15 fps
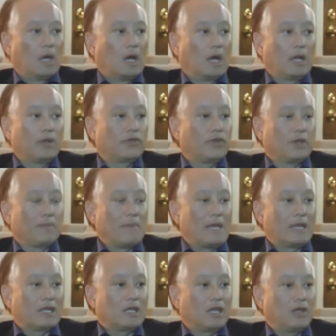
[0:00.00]
I don't think
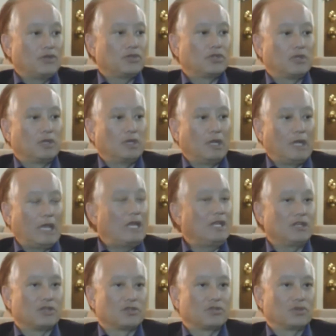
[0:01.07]
medication in
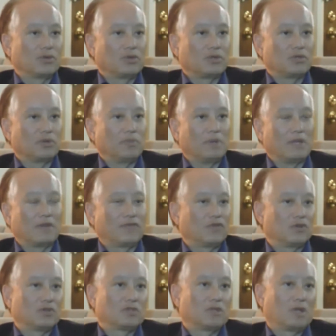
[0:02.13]
any disorder should be the
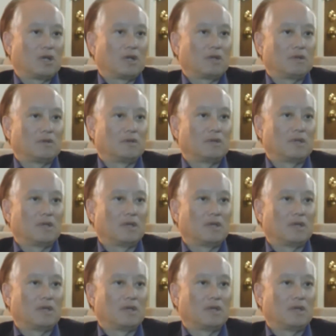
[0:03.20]
first line.